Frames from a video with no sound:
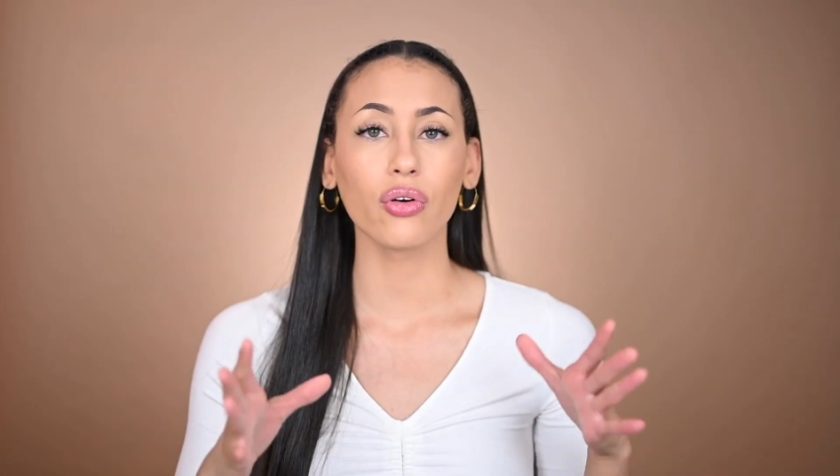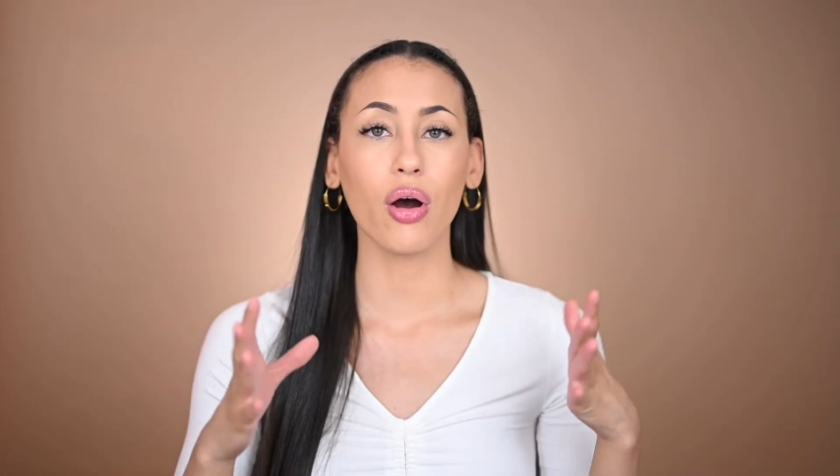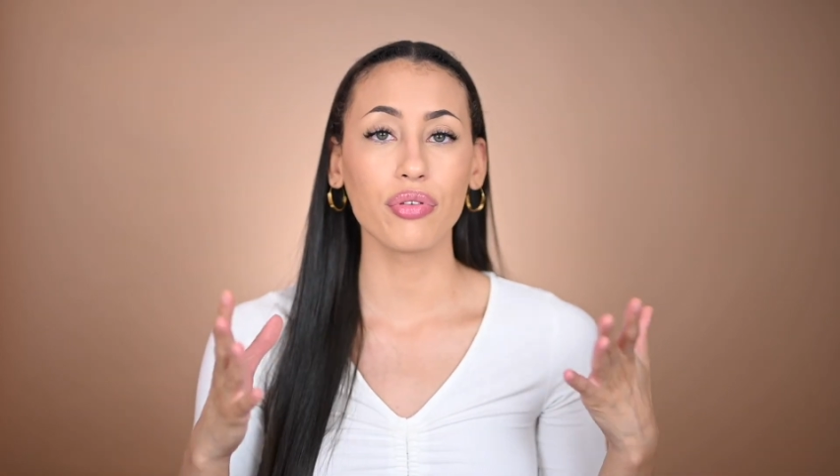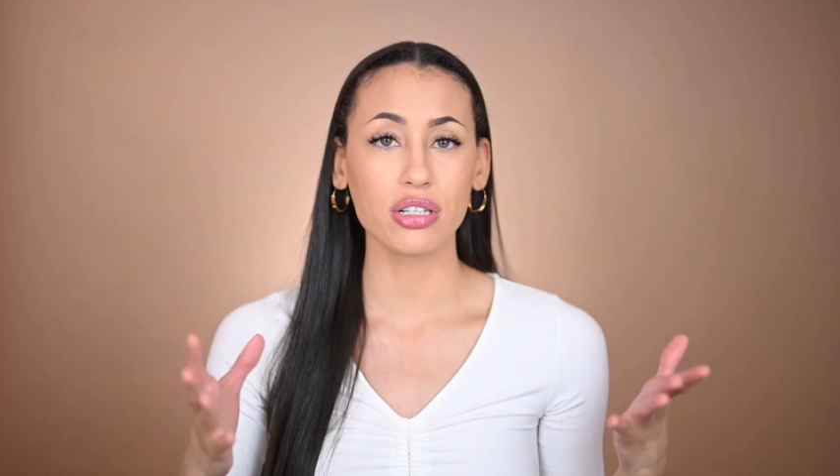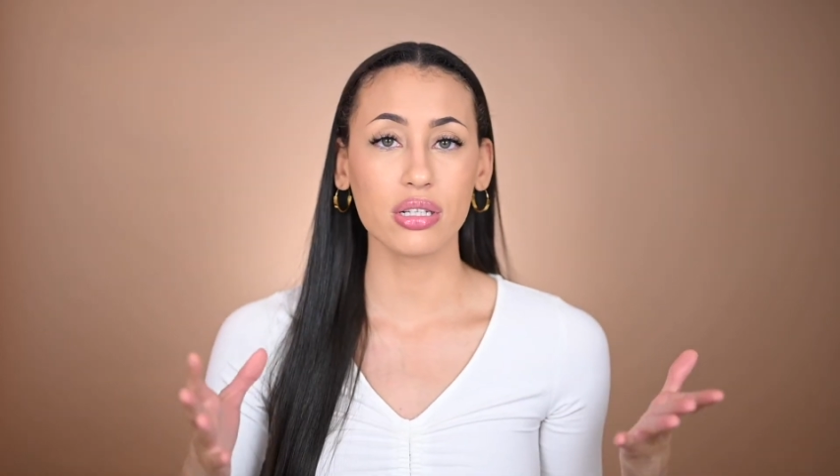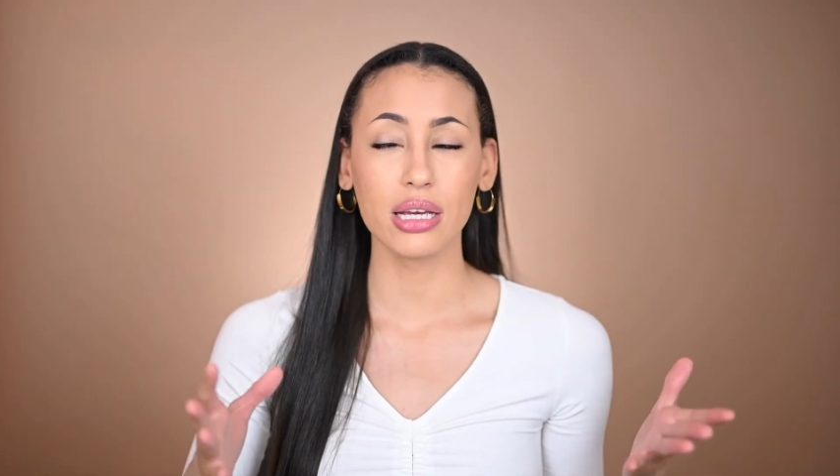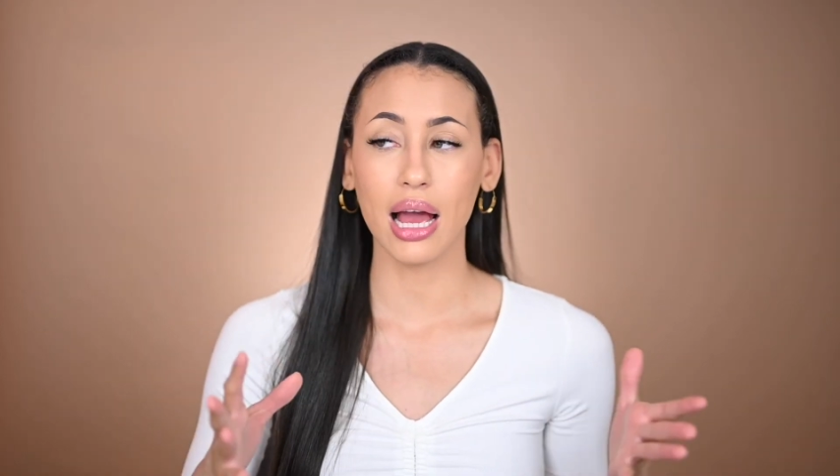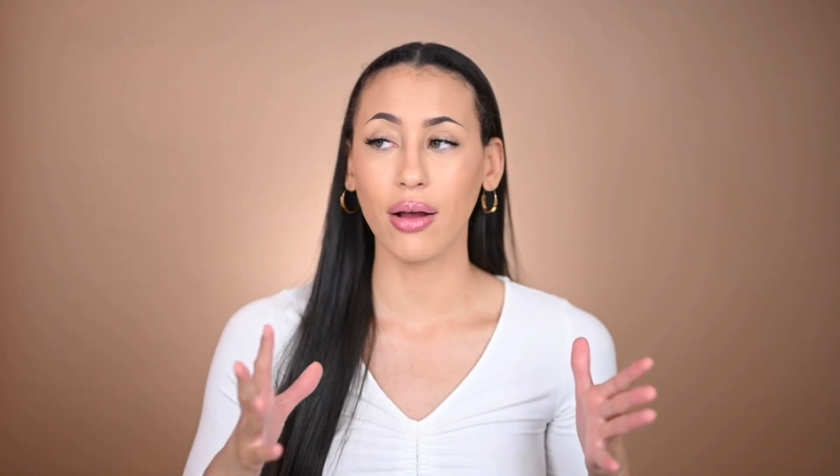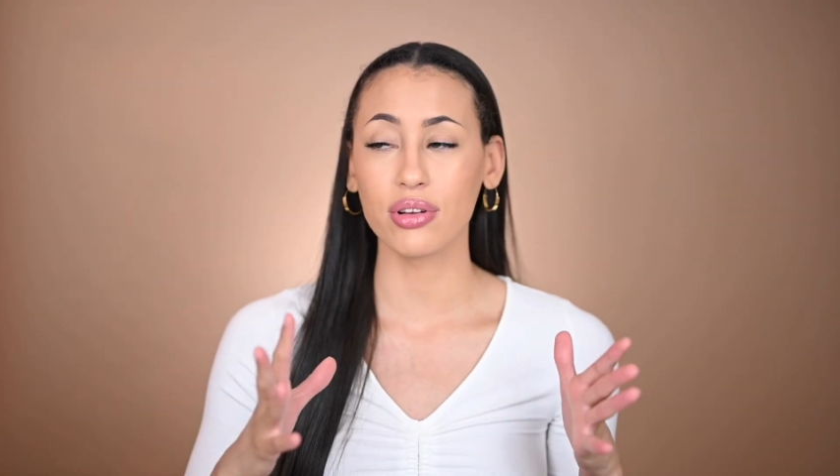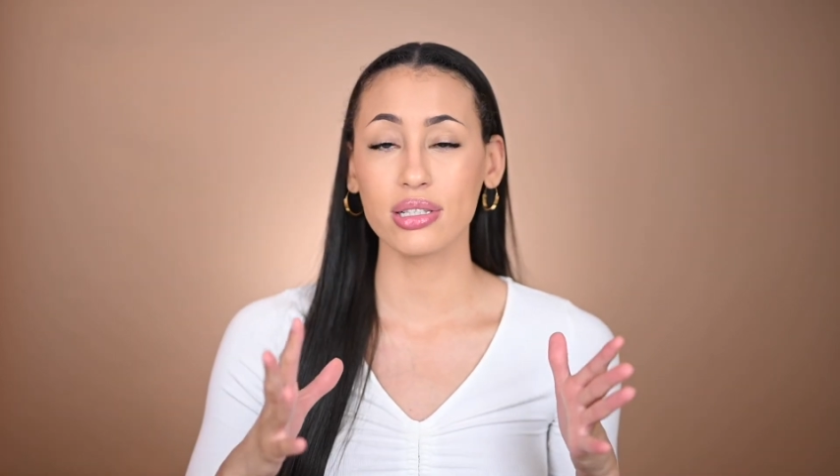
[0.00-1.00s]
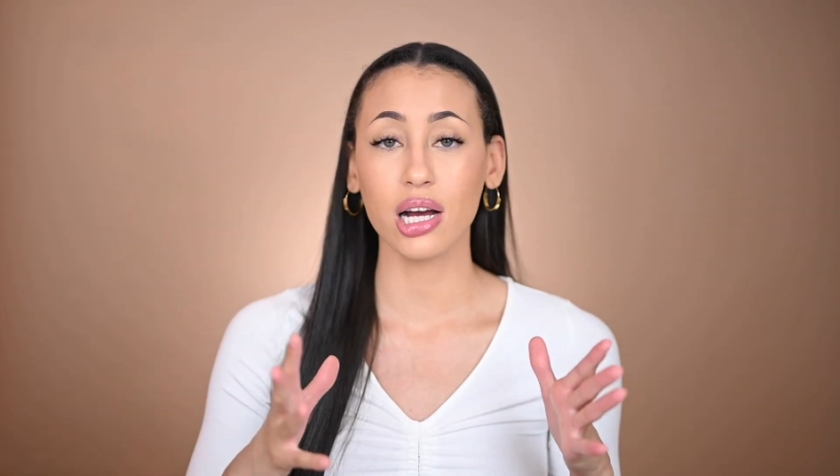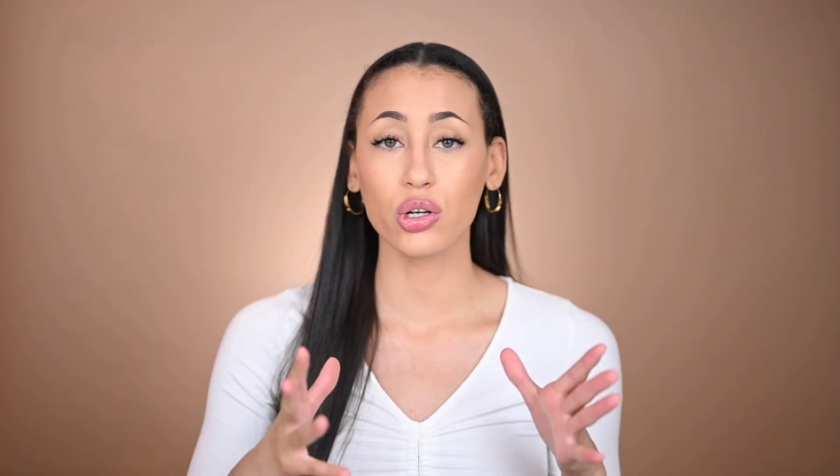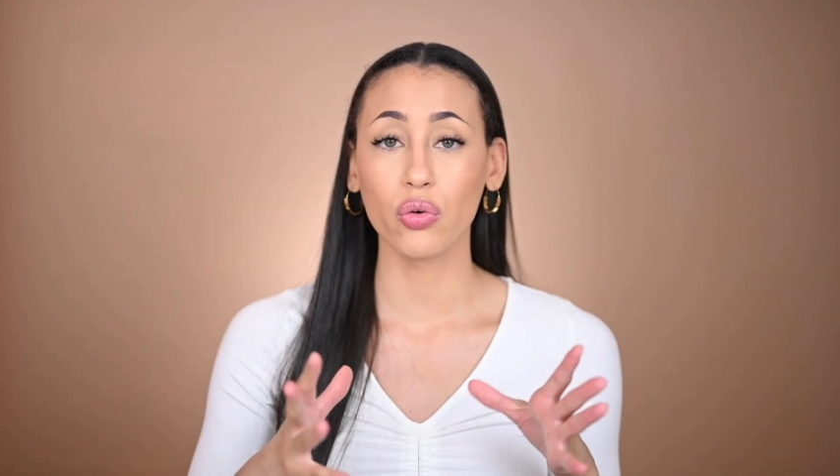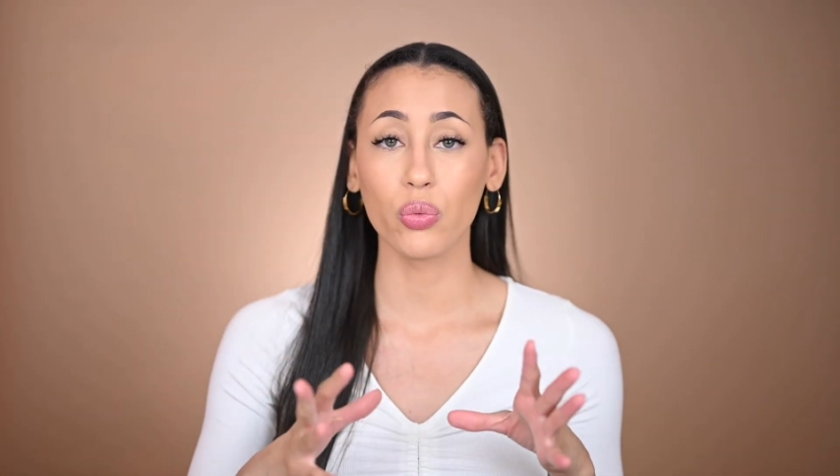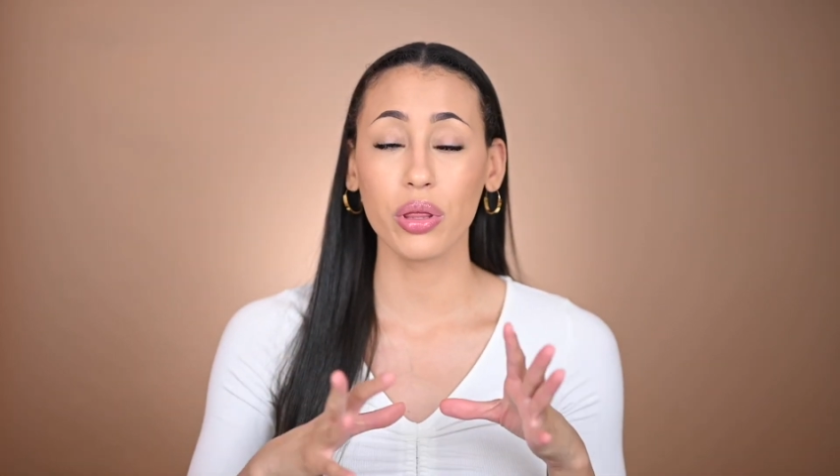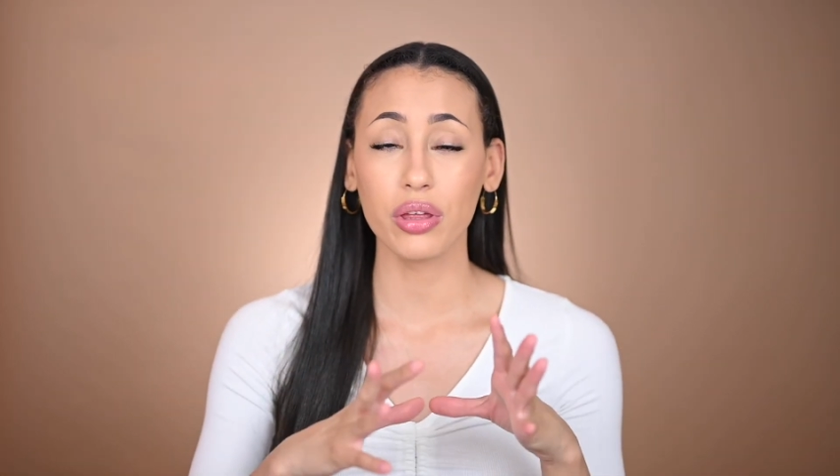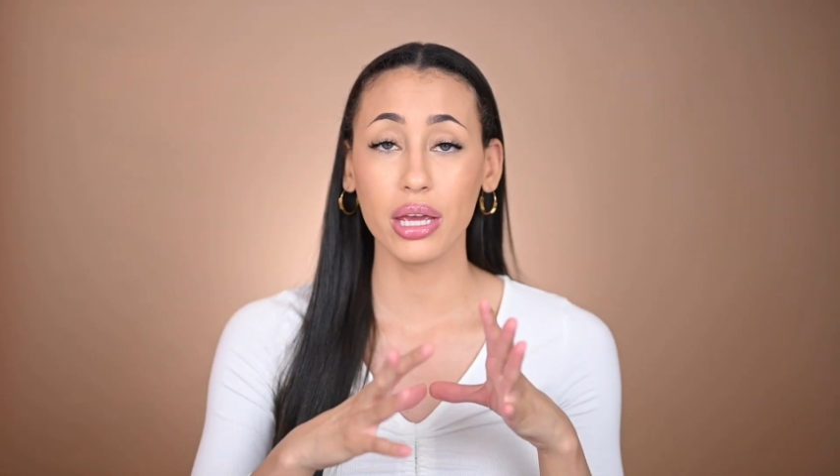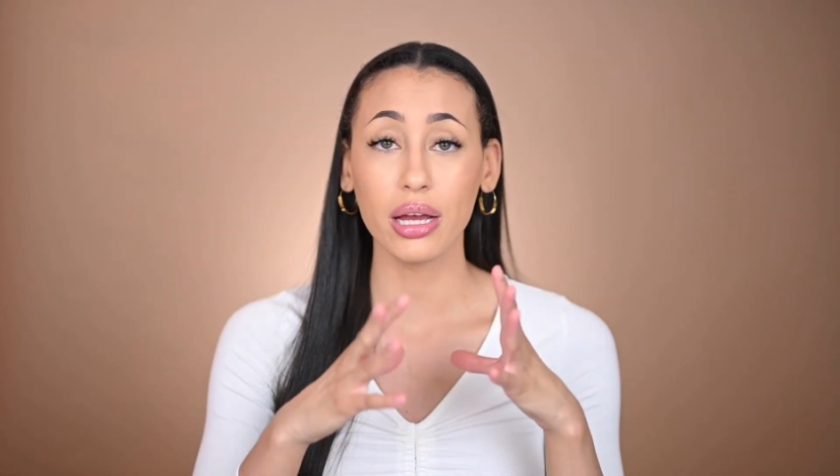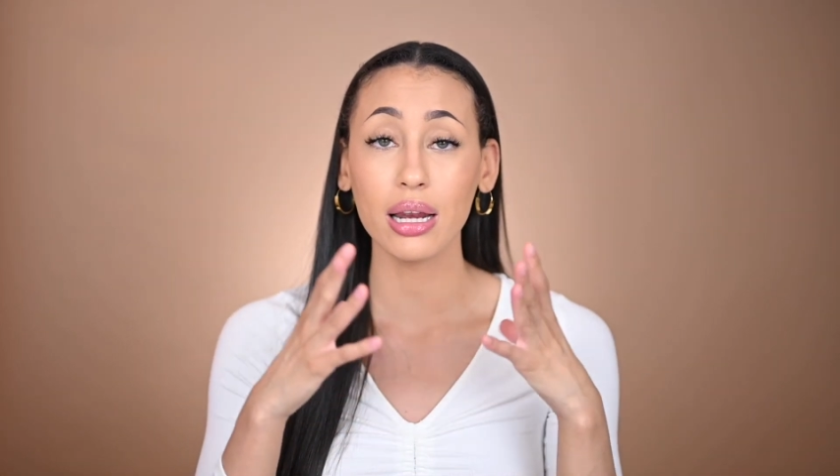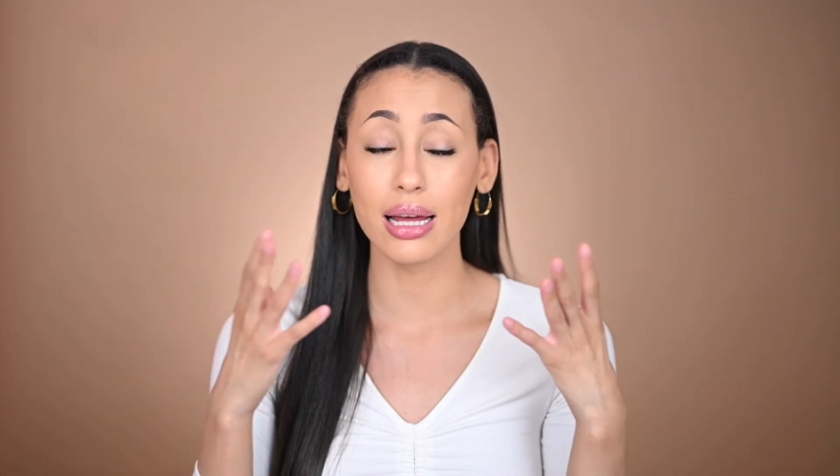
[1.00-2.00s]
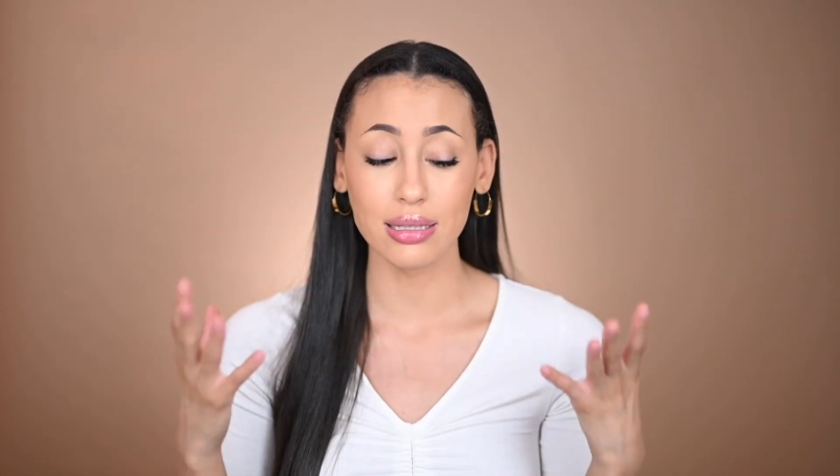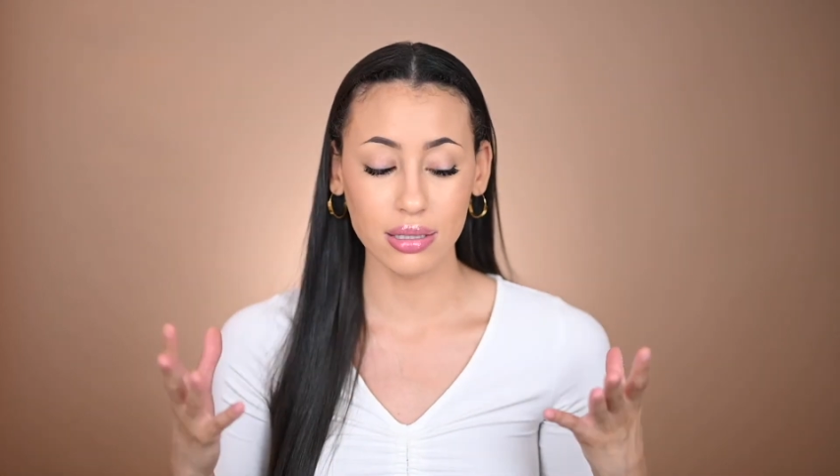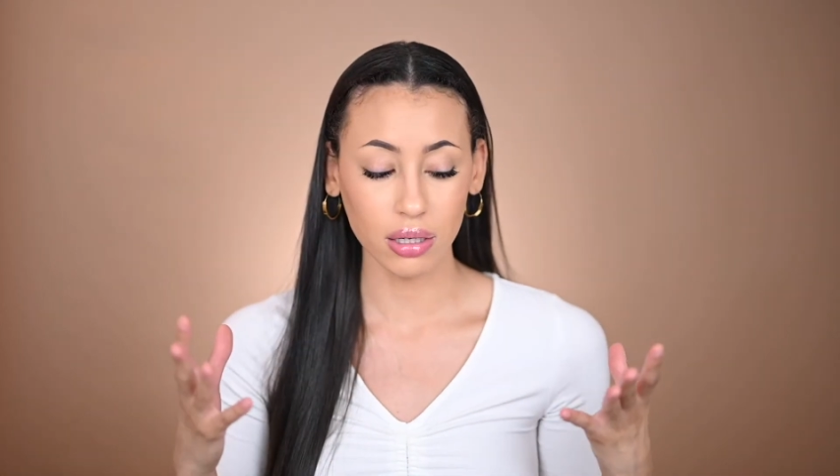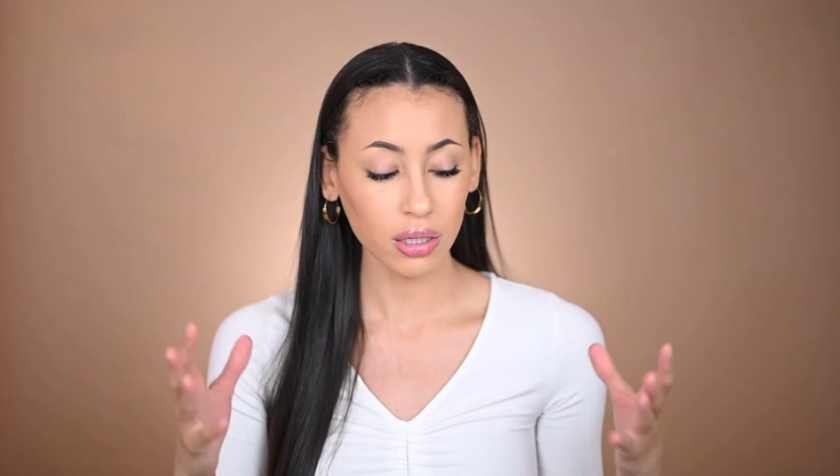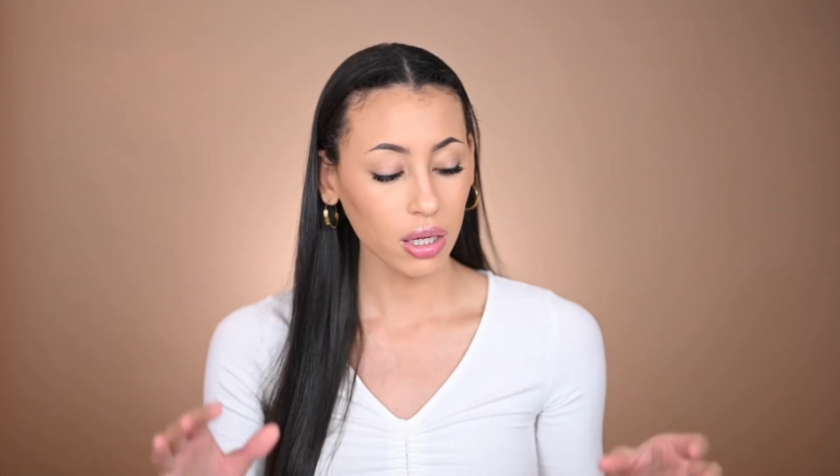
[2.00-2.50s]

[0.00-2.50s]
obviously I have to start off with a cleanser,